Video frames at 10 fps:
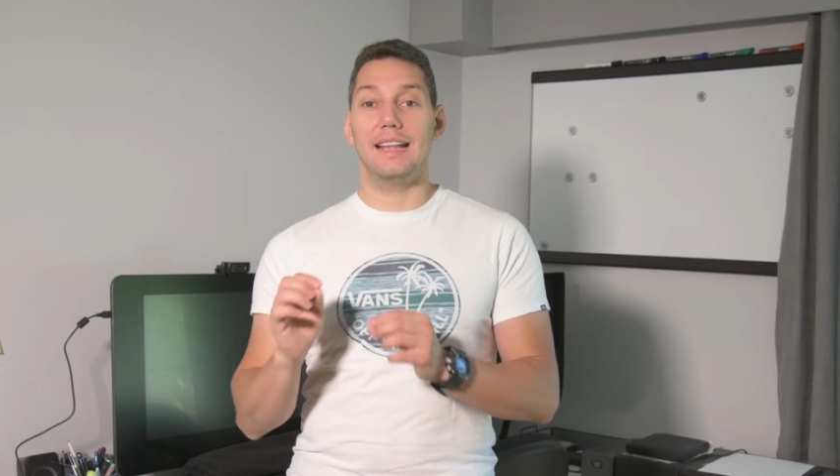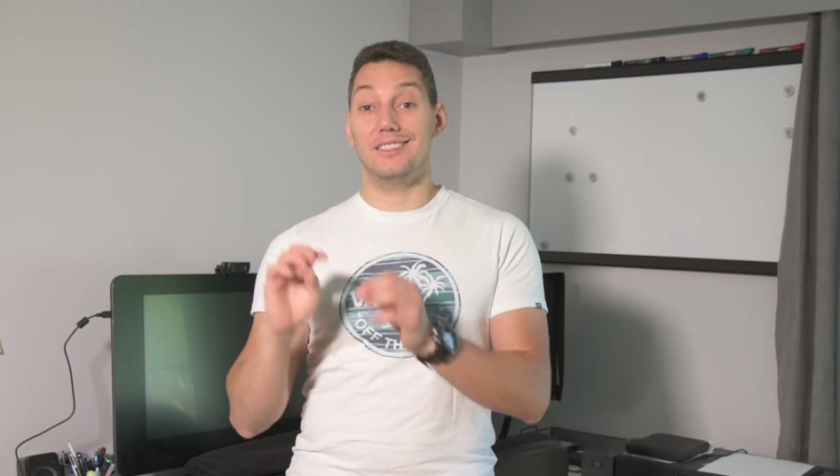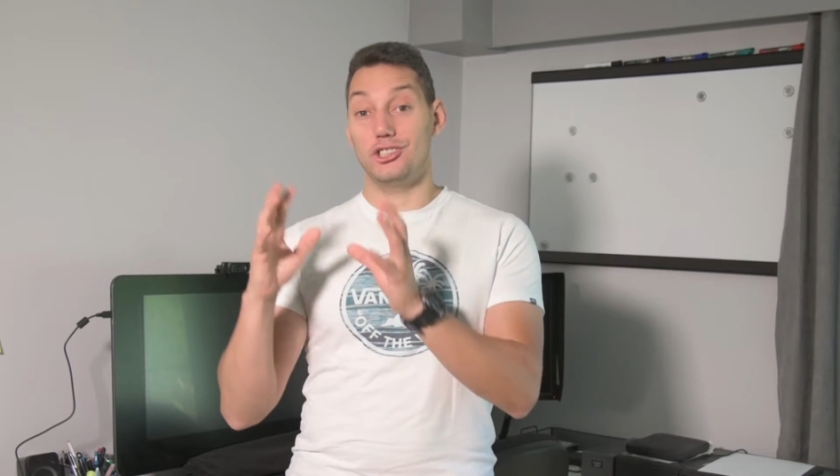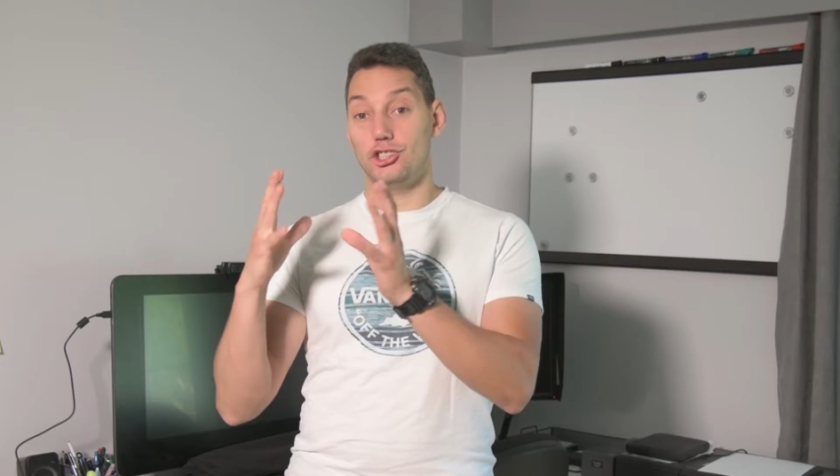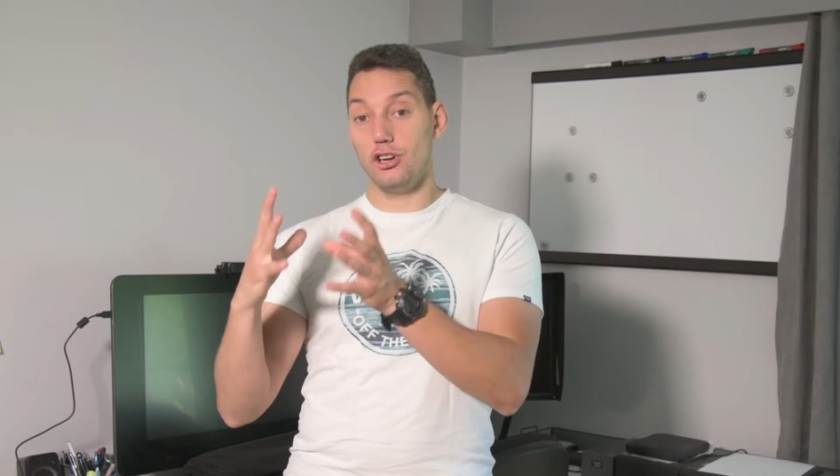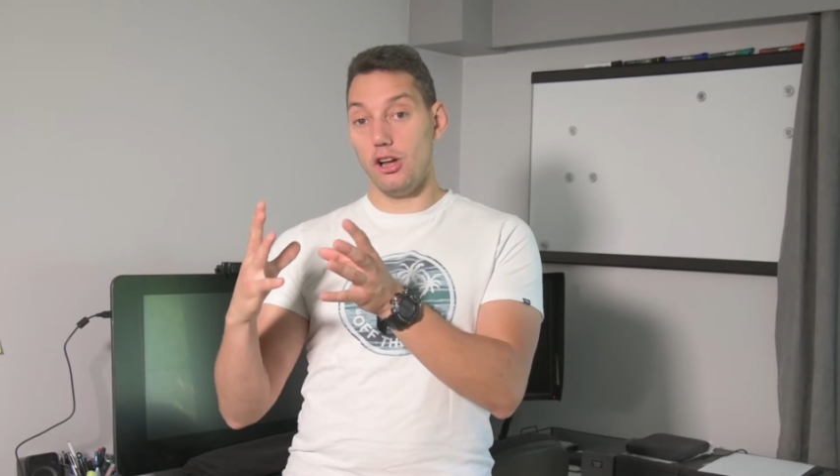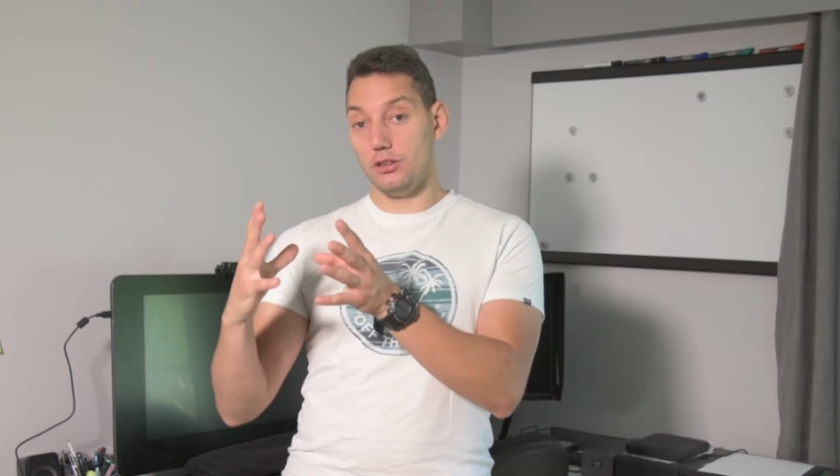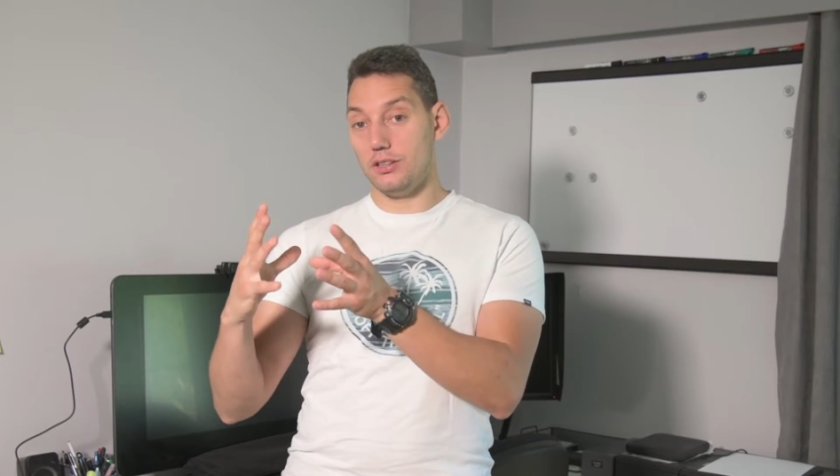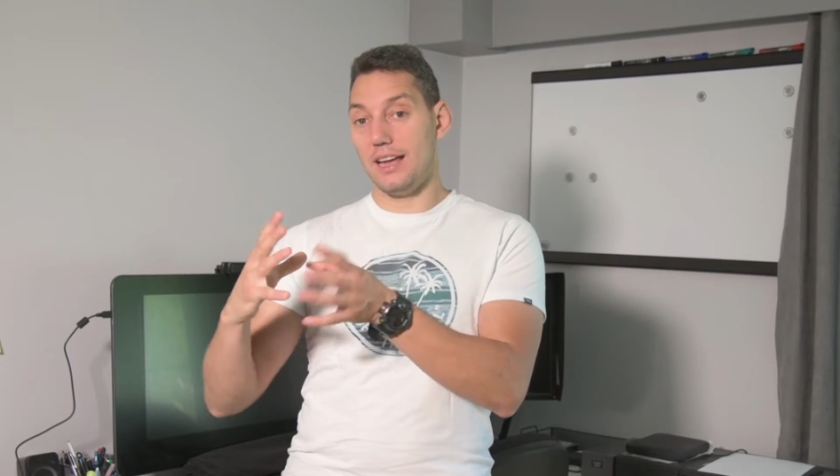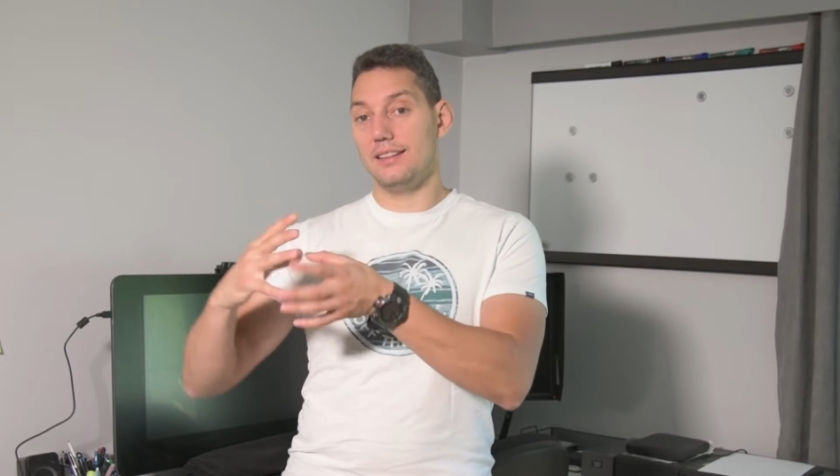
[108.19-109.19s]
that
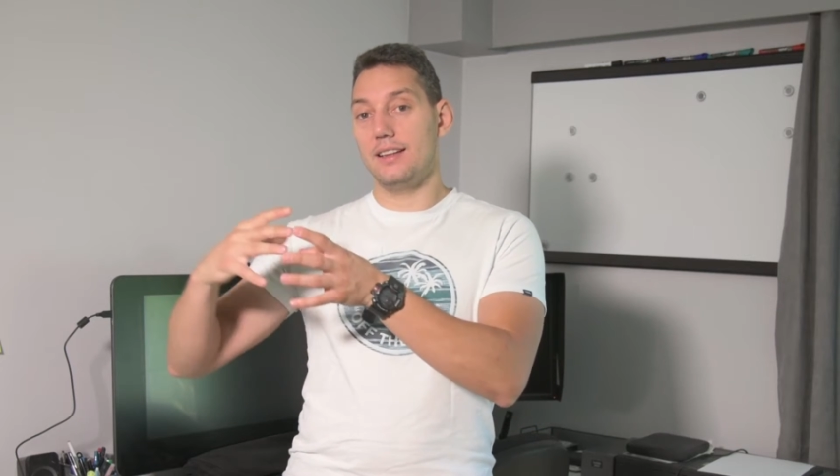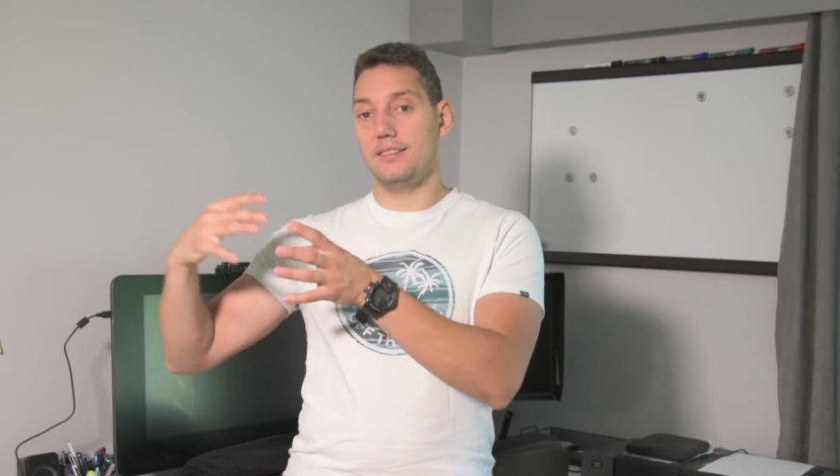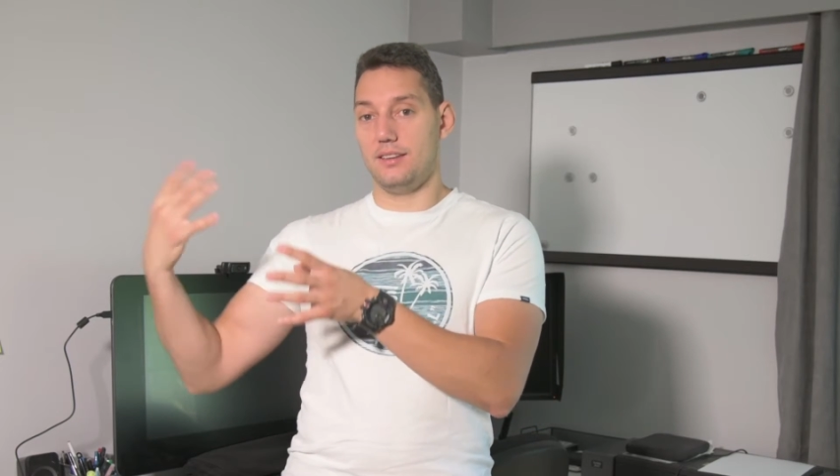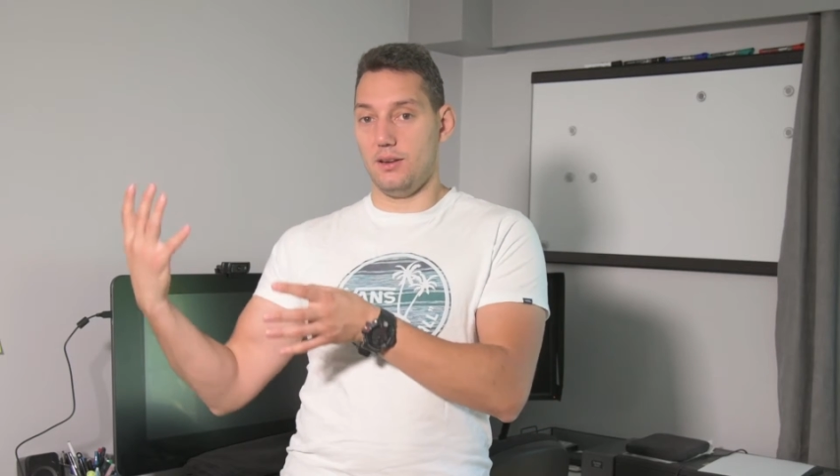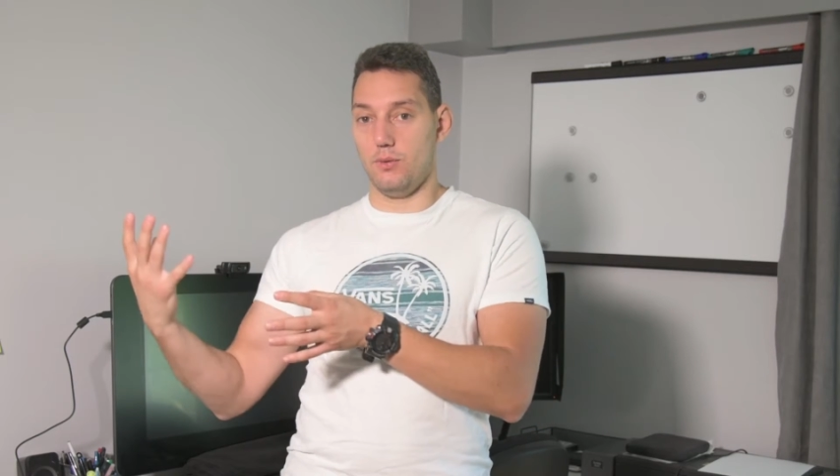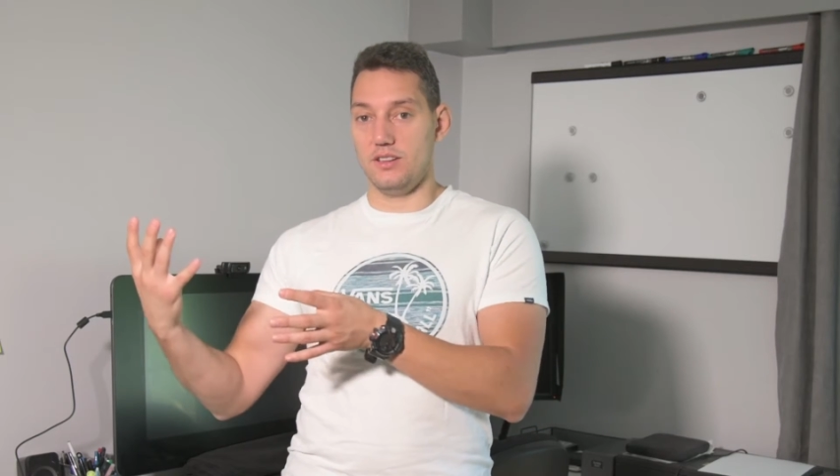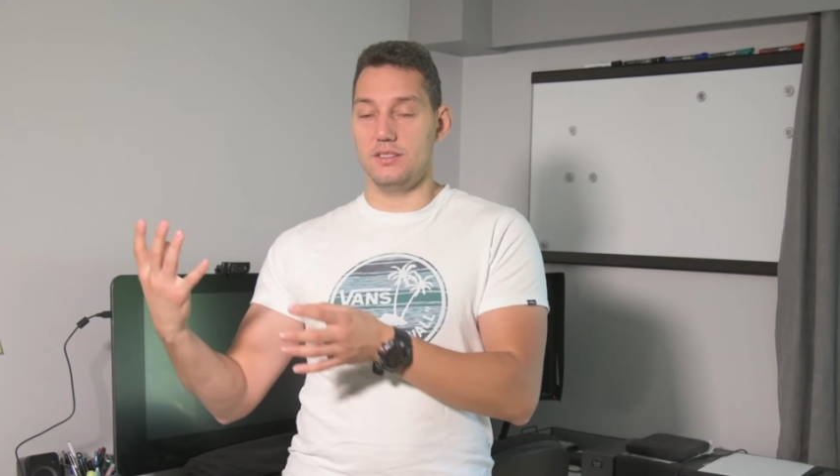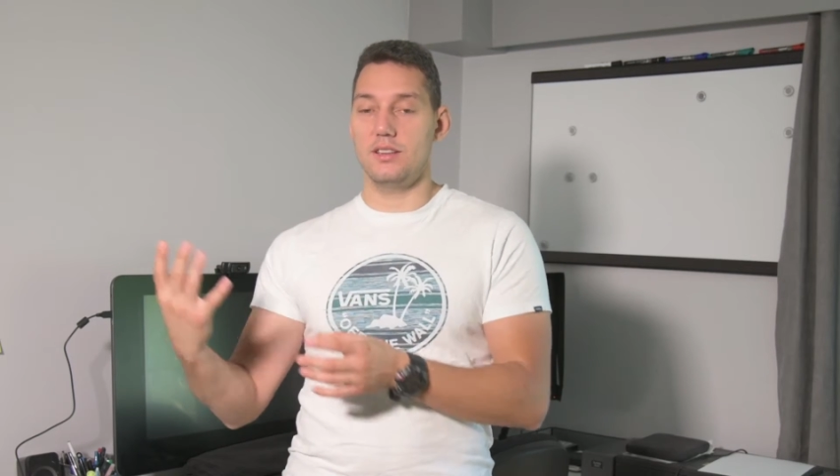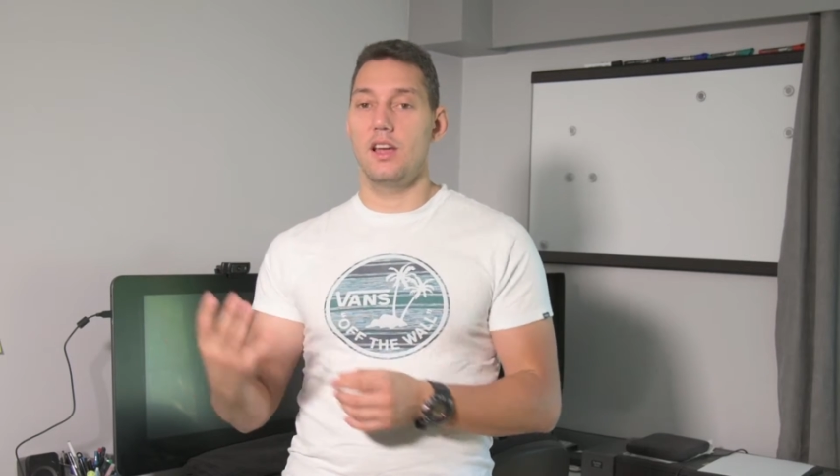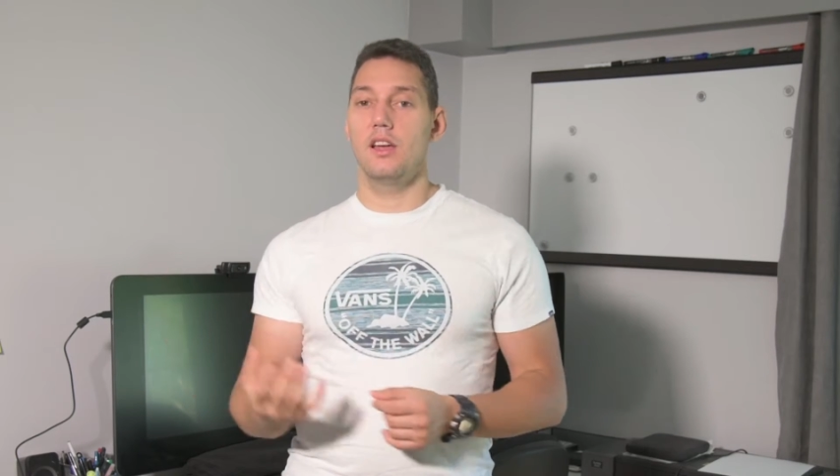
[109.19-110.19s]
shot and the sequence.